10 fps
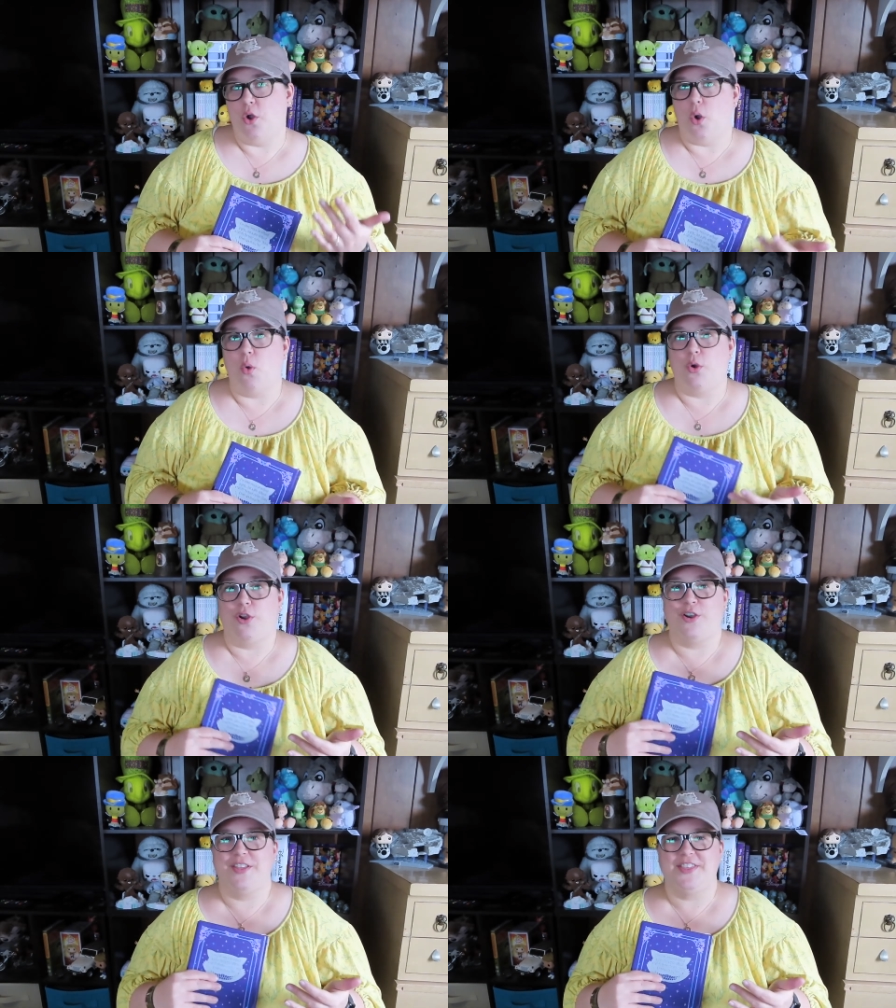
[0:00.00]

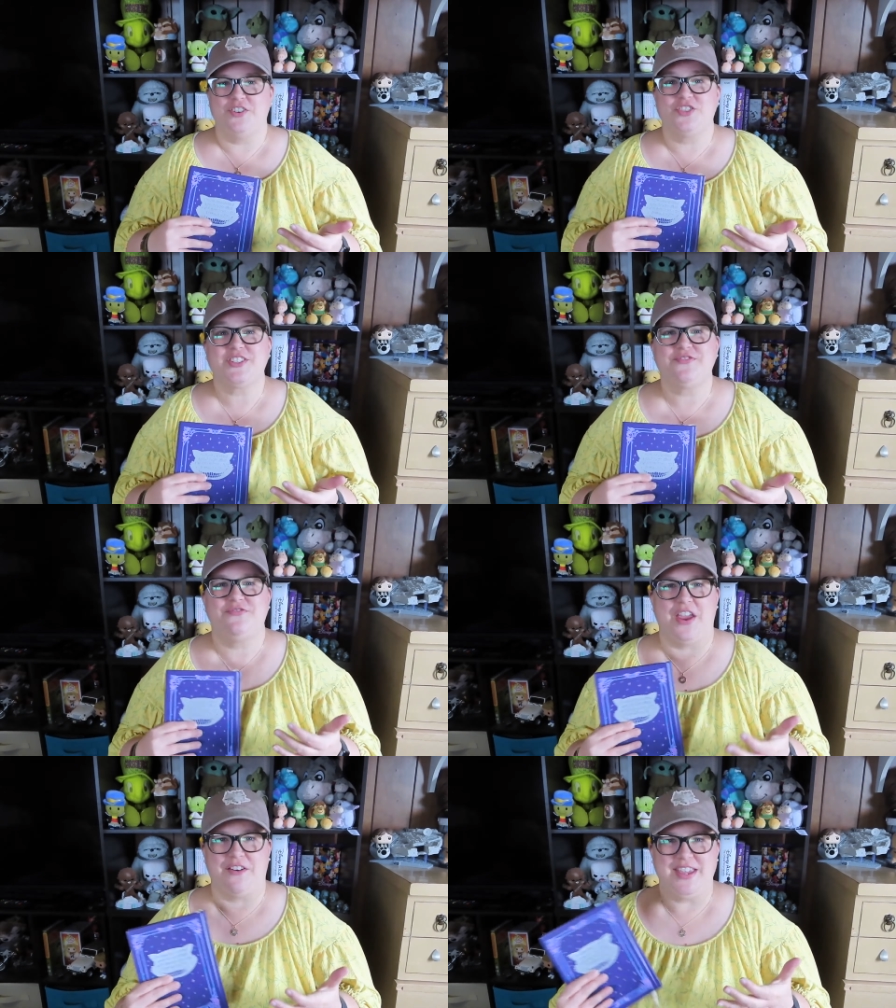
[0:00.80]
or they're just
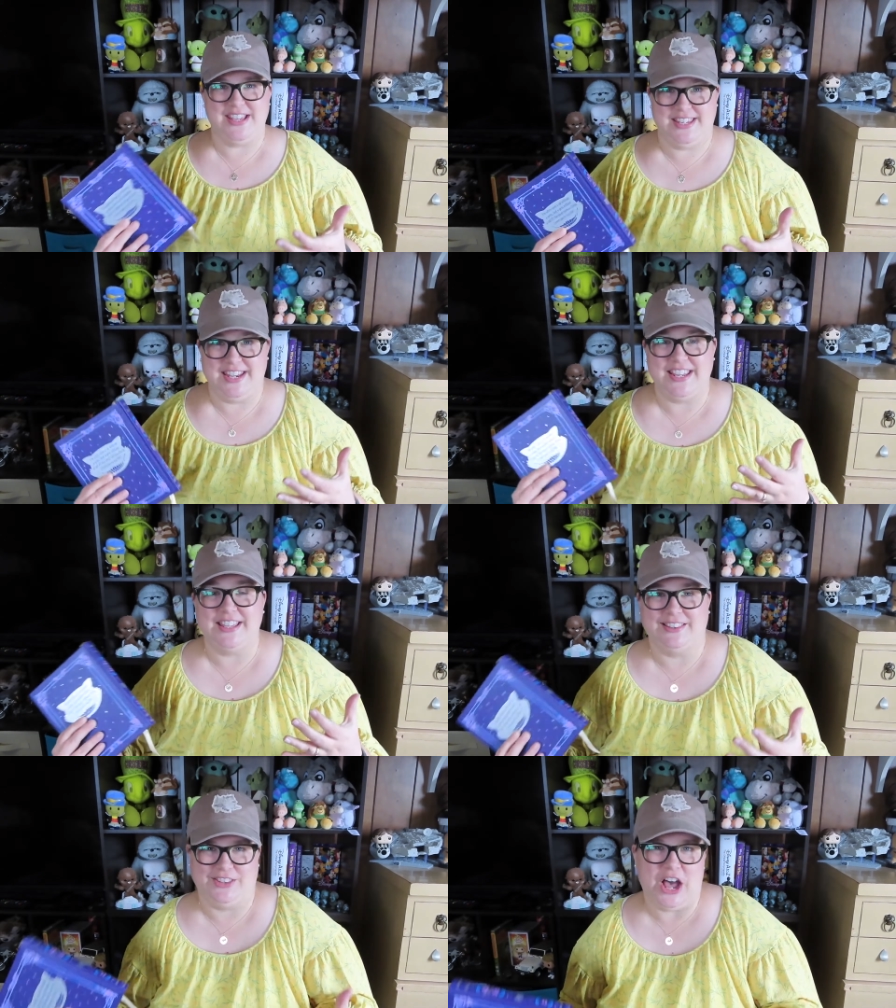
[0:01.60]
very easy to
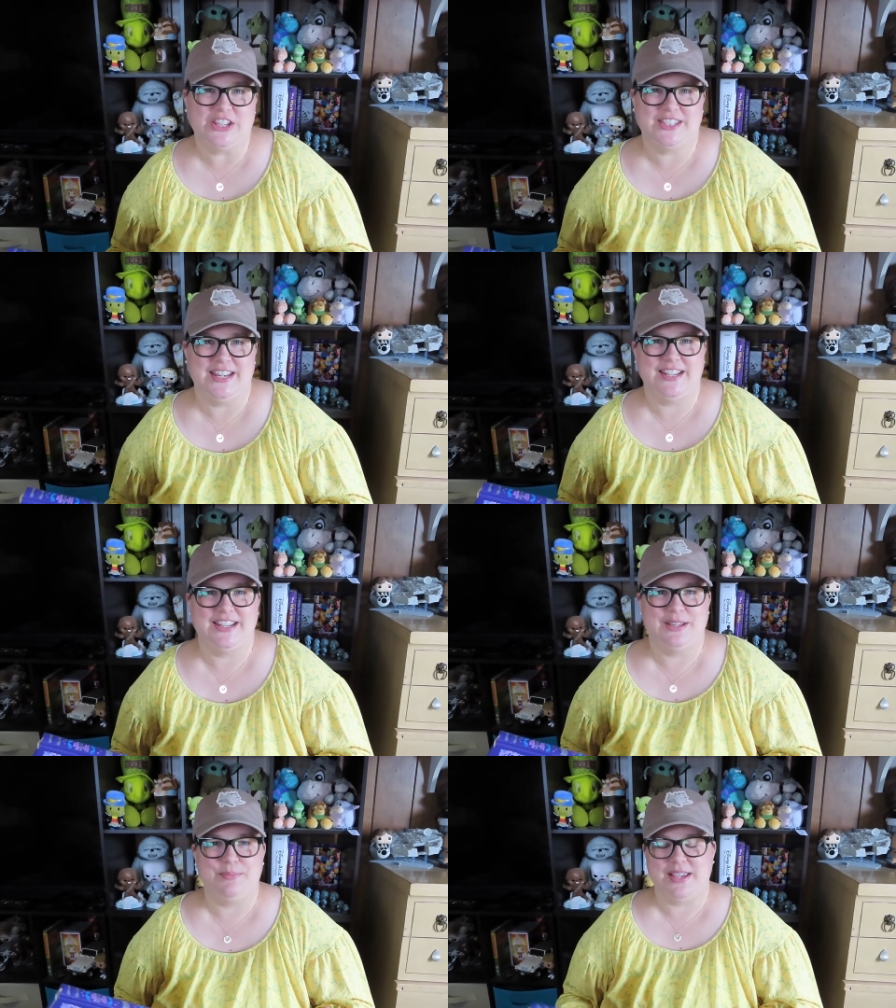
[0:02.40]
get lost in
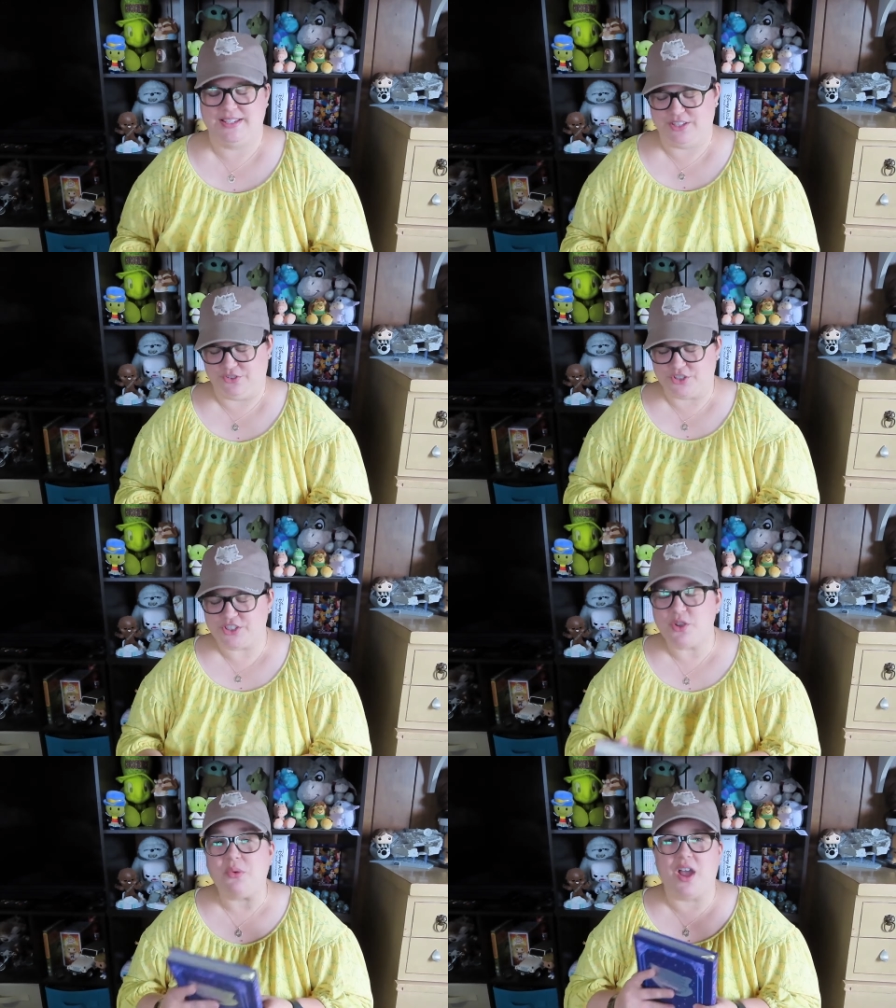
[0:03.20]
because they're just
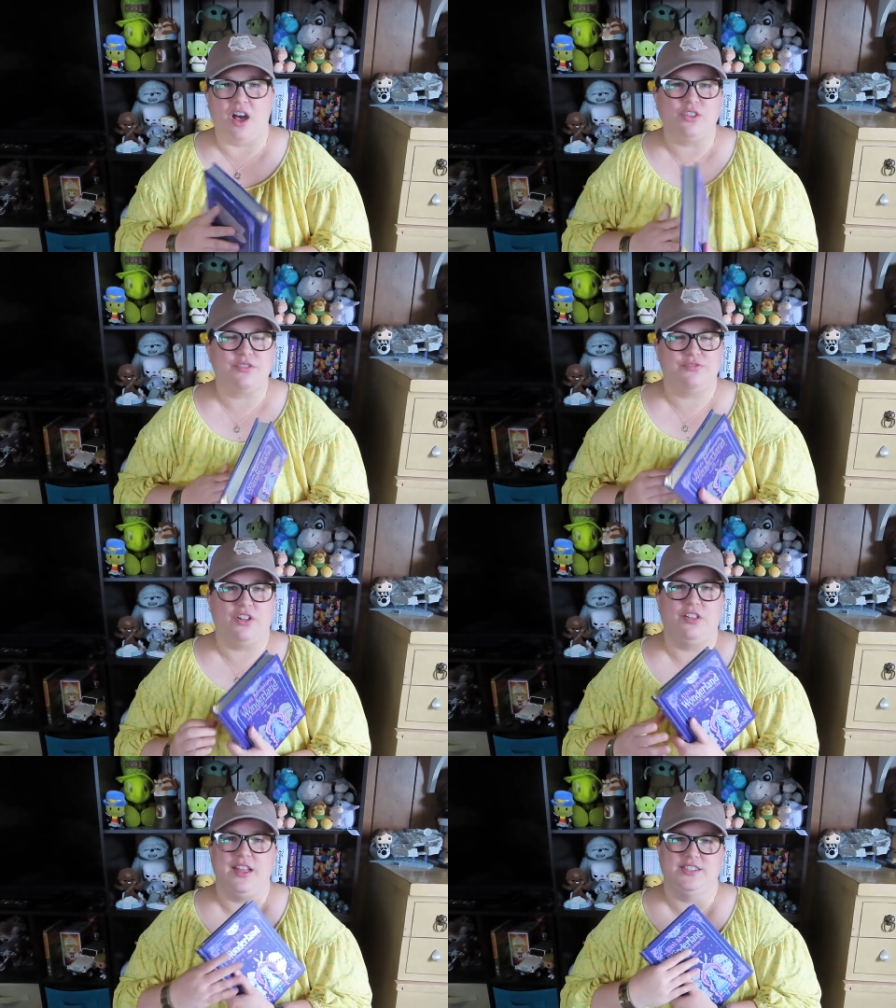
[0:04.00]
so
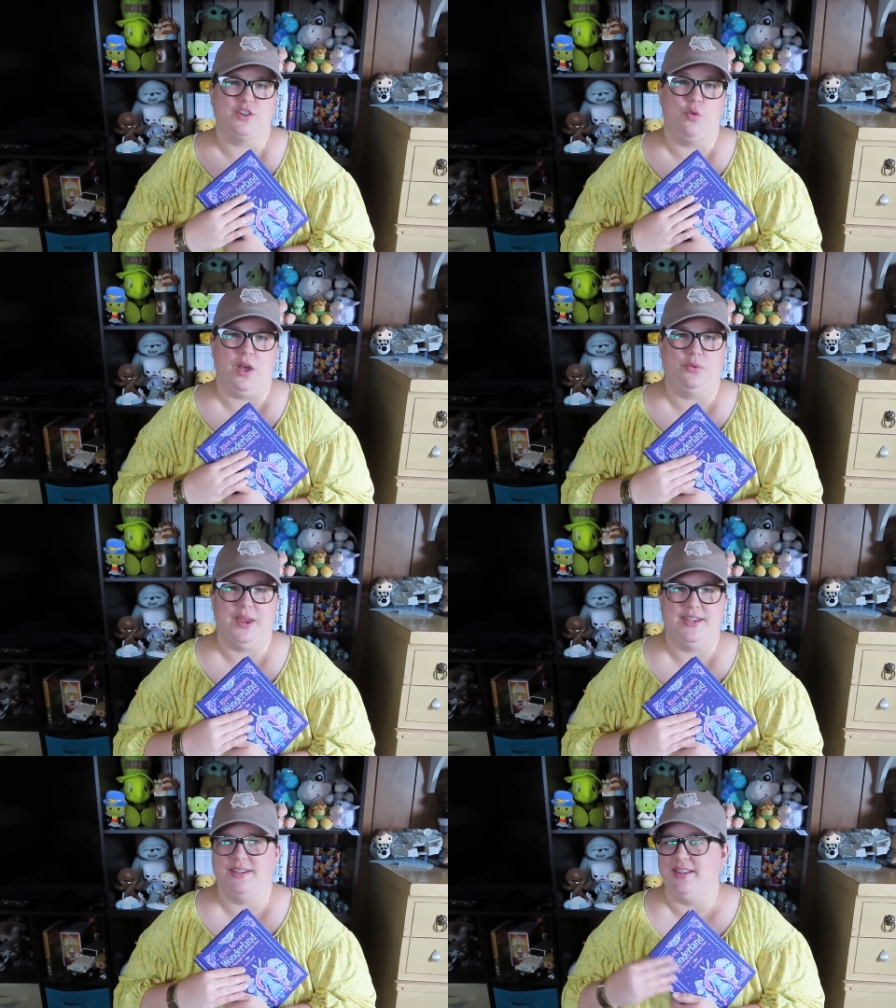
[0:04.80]
colorful and so well
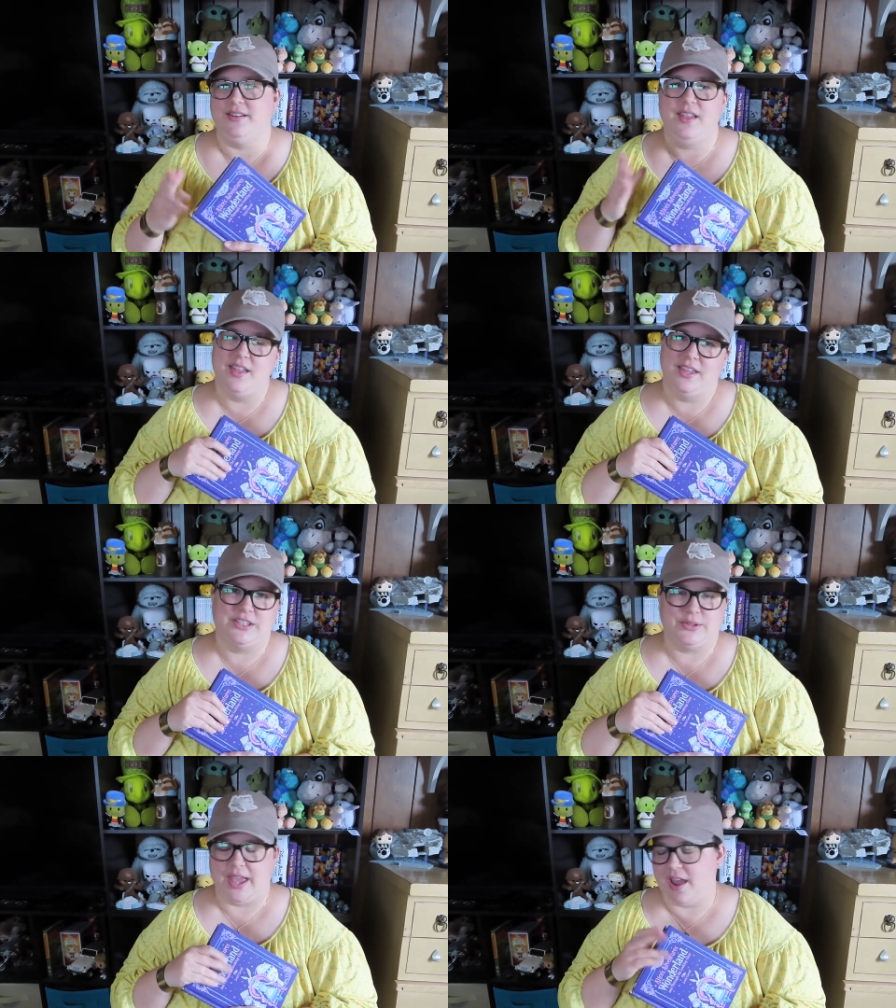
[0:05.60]
written. And
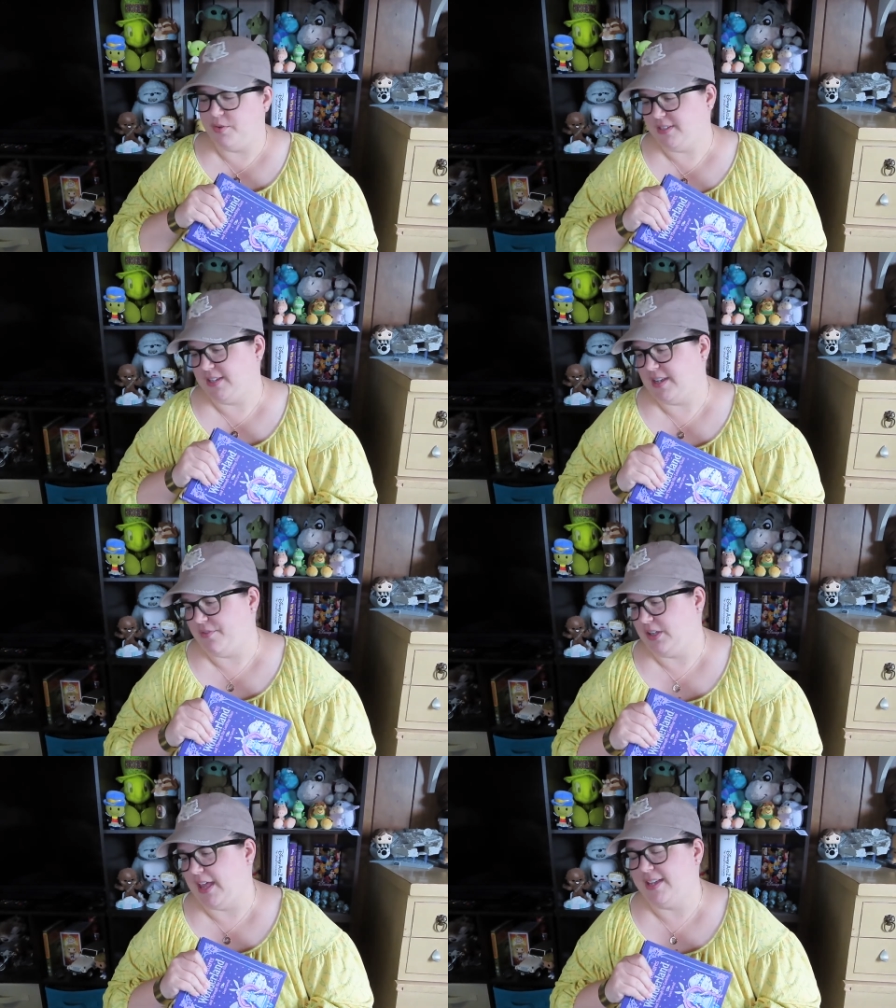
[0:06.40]
so yeah, I always like to have
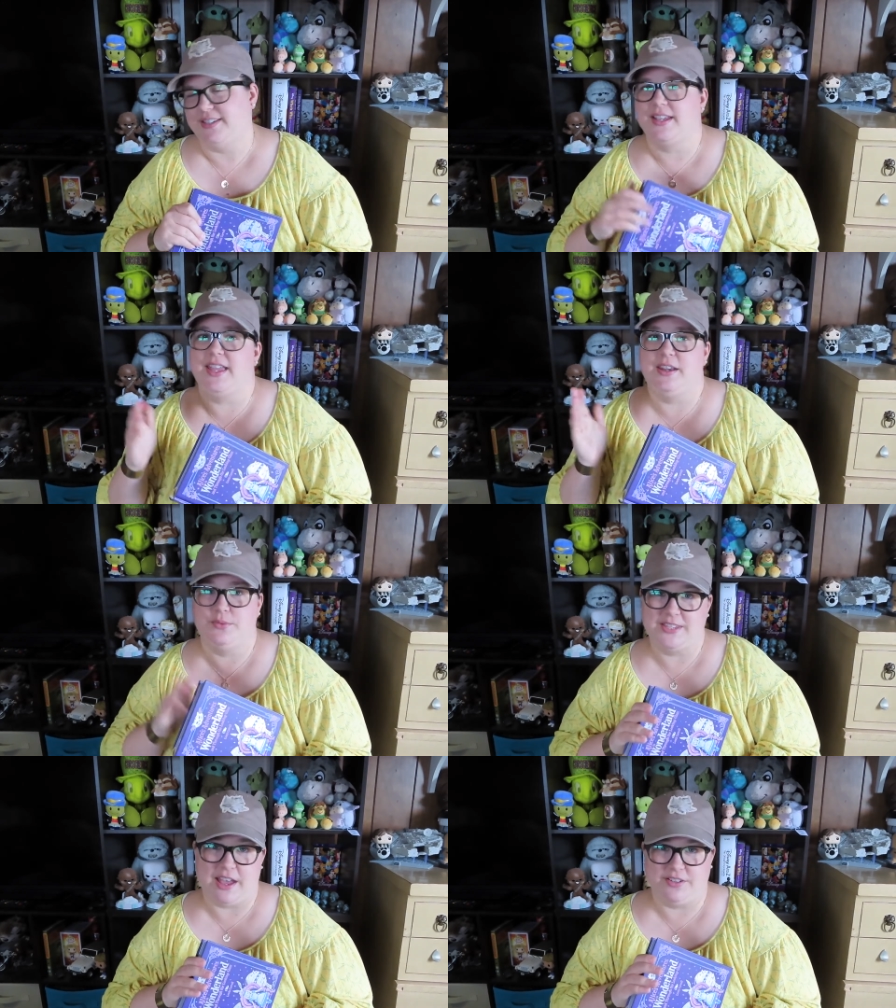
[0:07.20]
a classic, and it
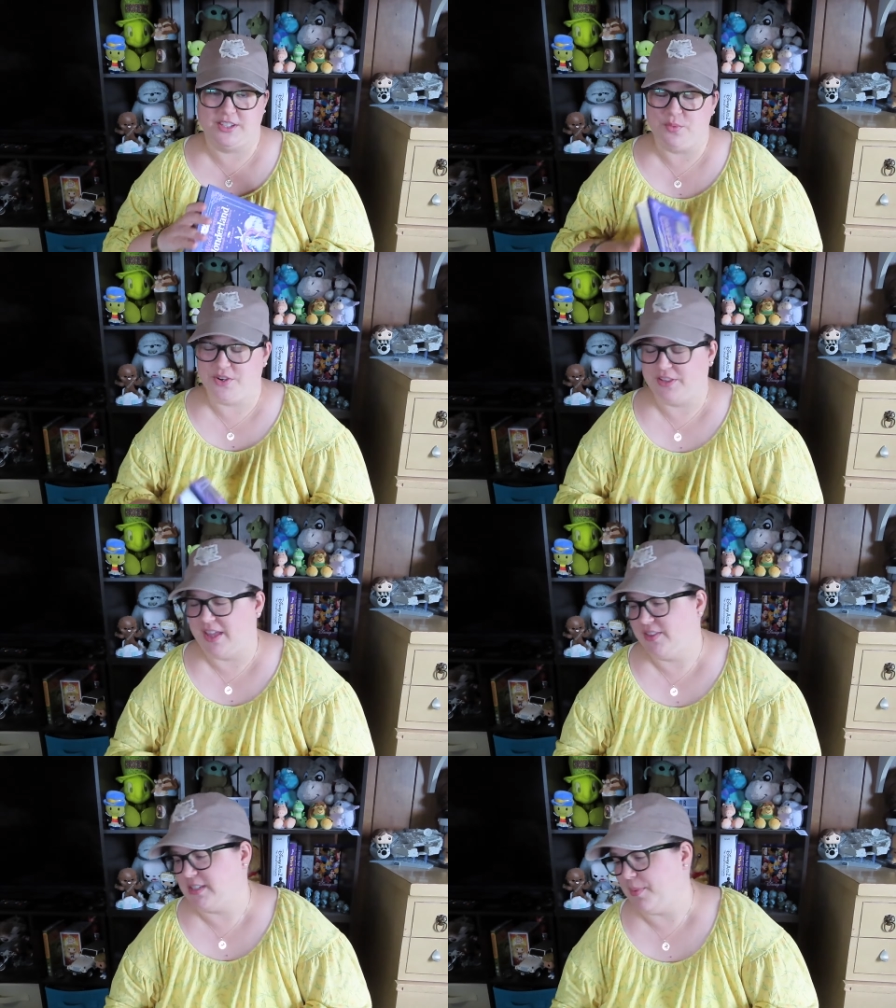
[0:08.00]
was Alice in
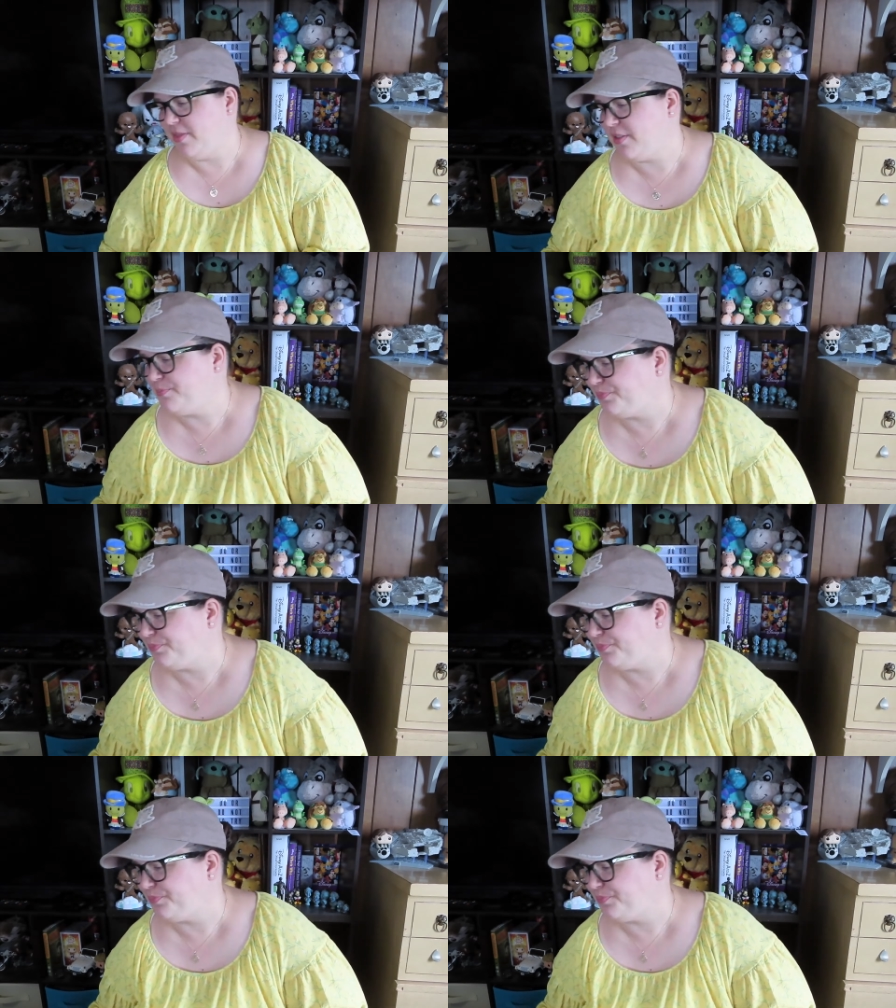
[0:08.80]
Wonderland this month.